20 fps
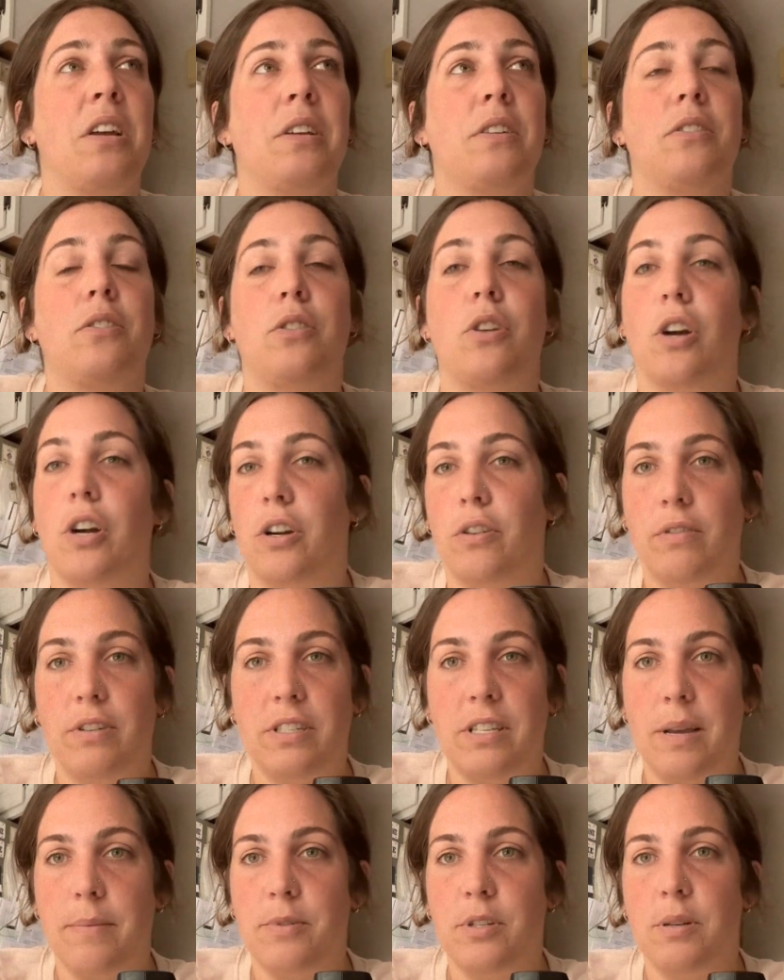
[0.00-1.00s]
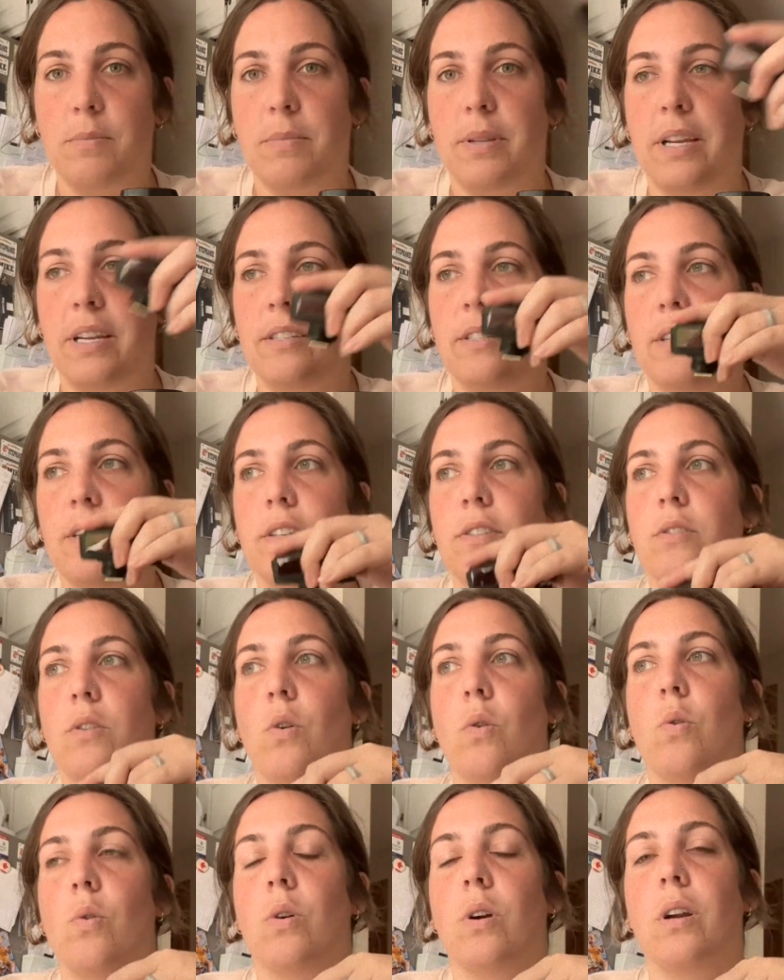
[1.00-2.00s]
dark reception places
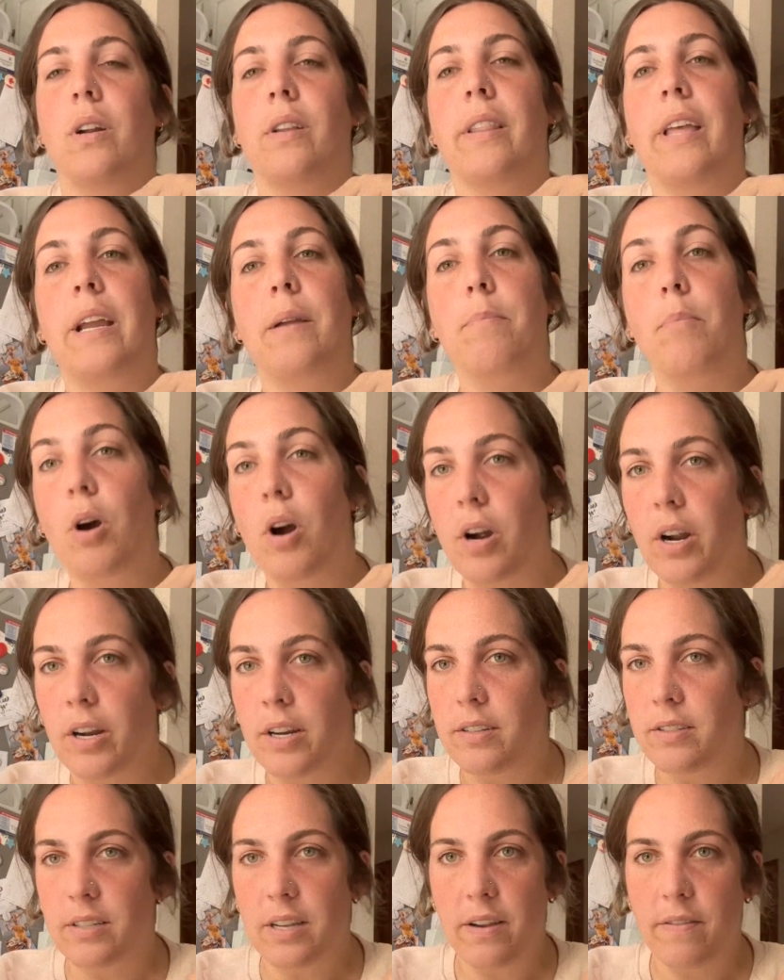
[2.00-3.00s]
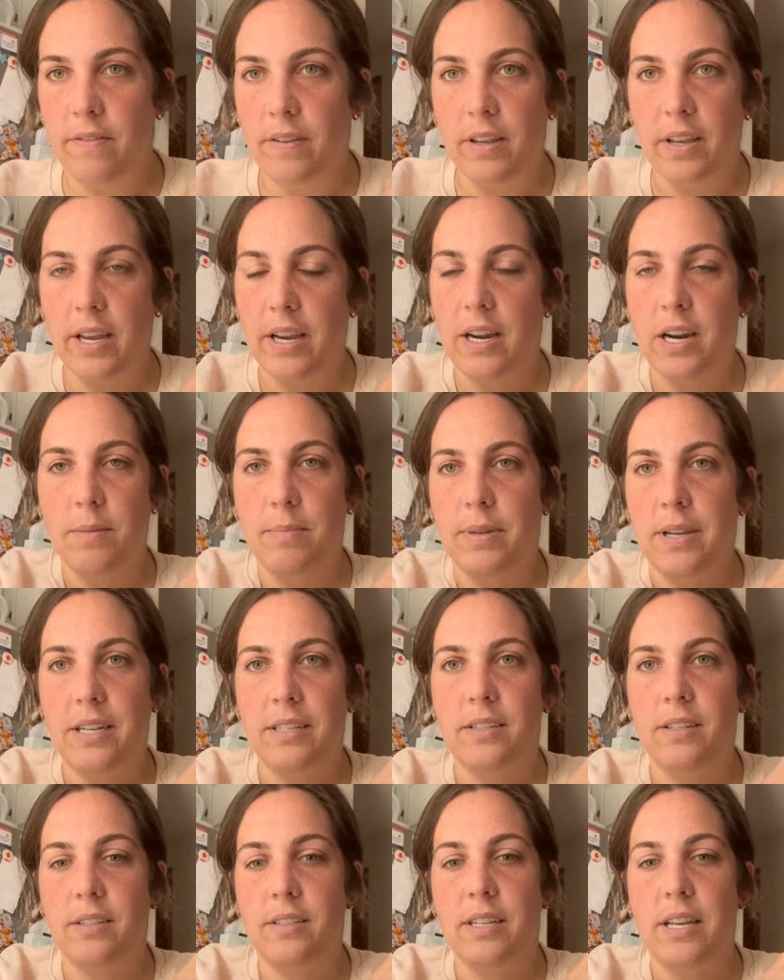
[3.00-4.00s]
or like barns. I feel like are
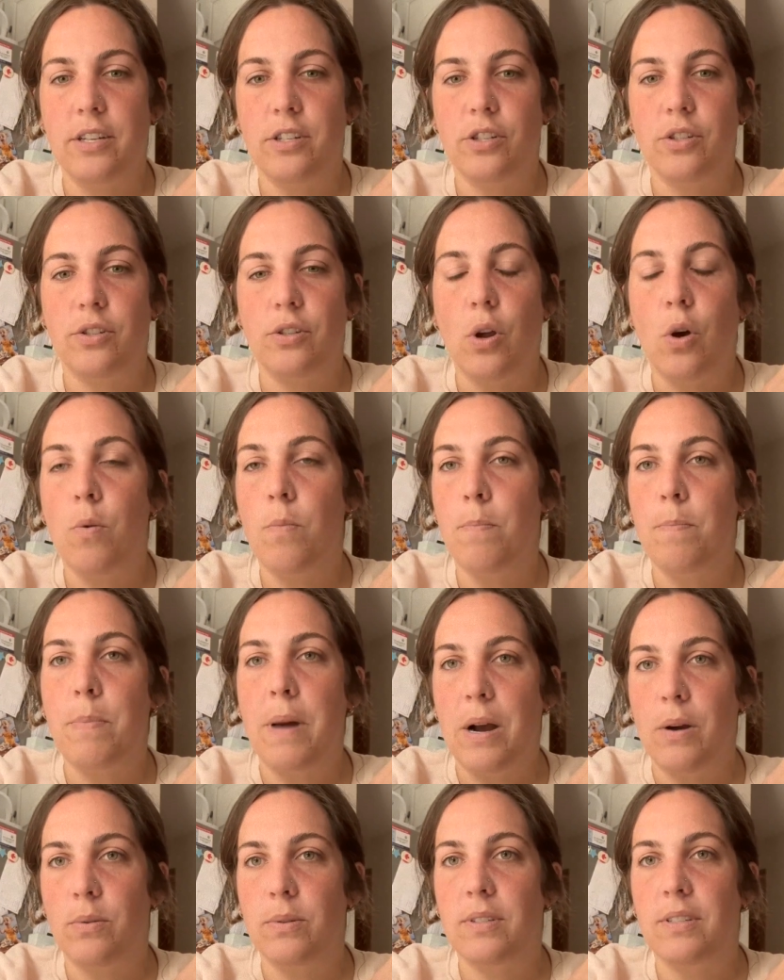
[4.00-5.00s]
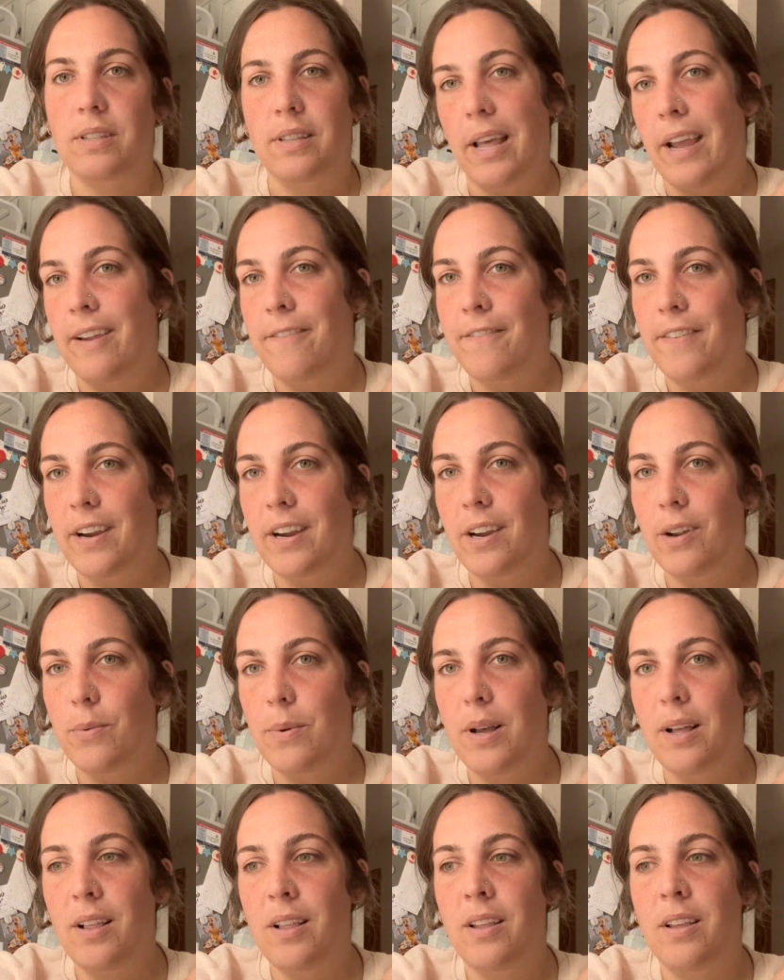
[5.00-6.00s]
places that just don't bounce light very
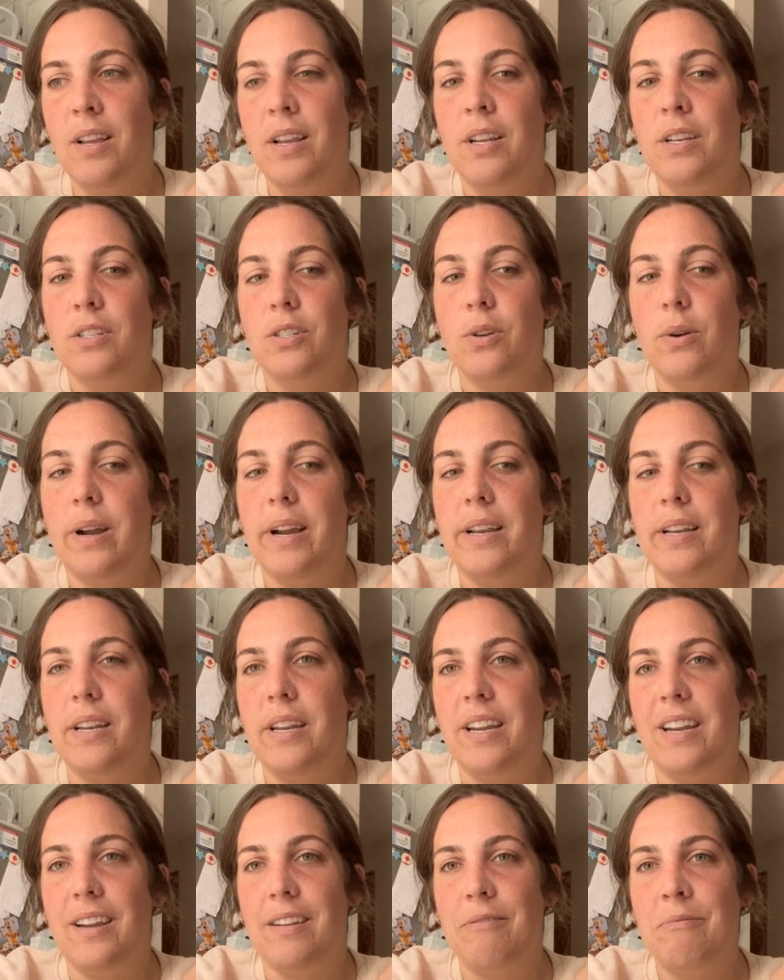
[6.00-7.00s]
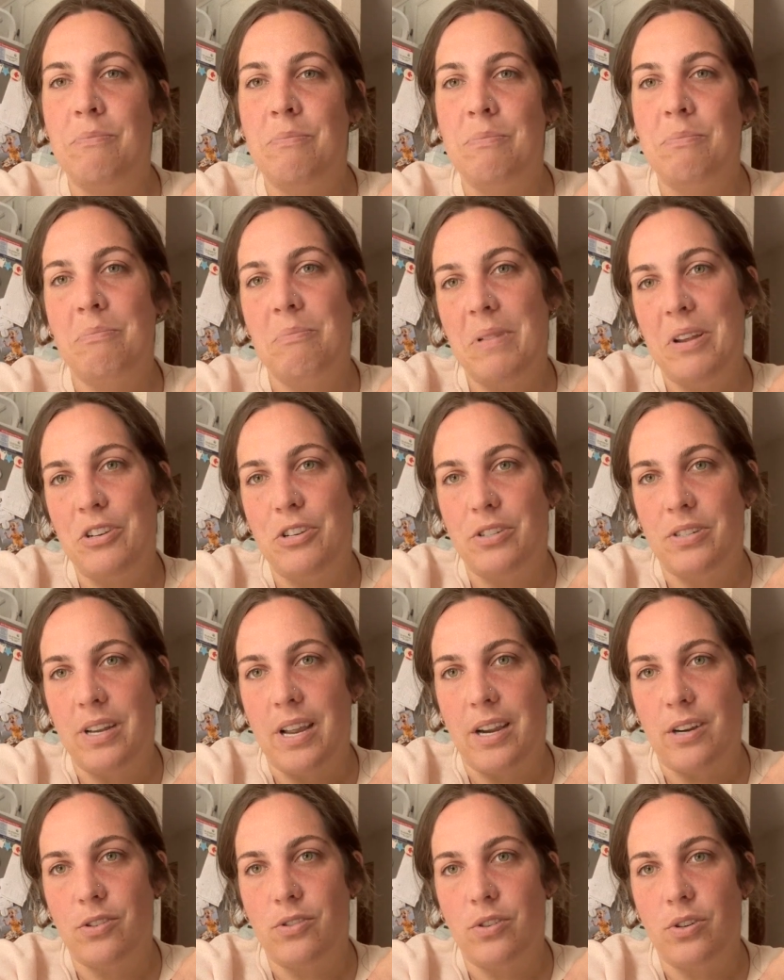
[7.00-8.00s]
well, so I need just
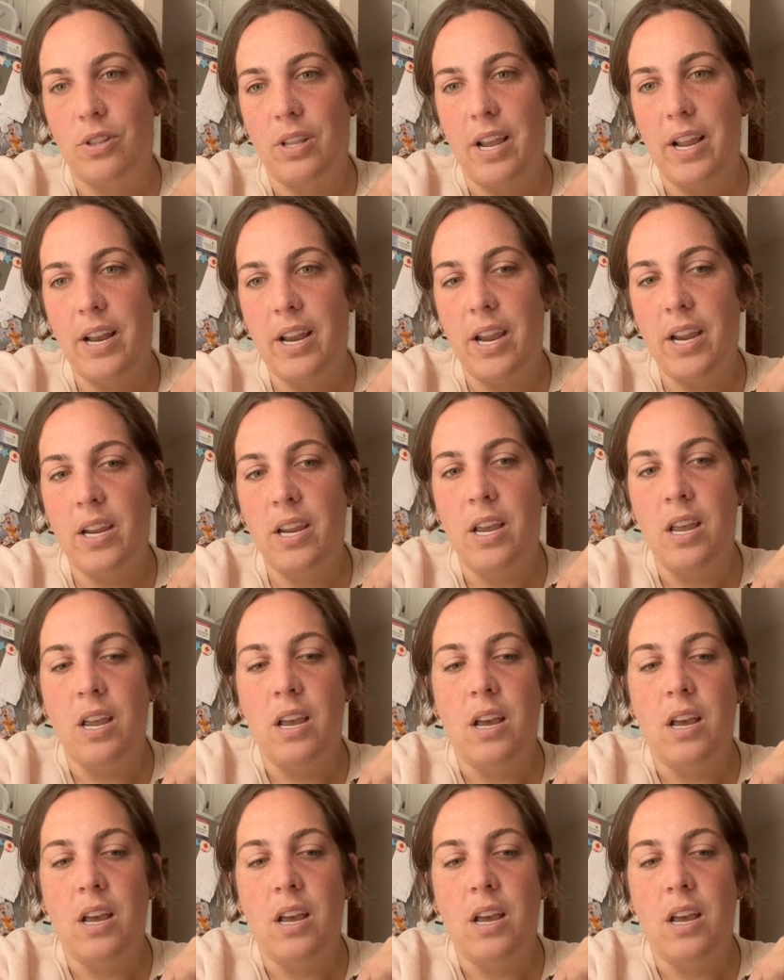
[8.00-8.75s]
extra lighting.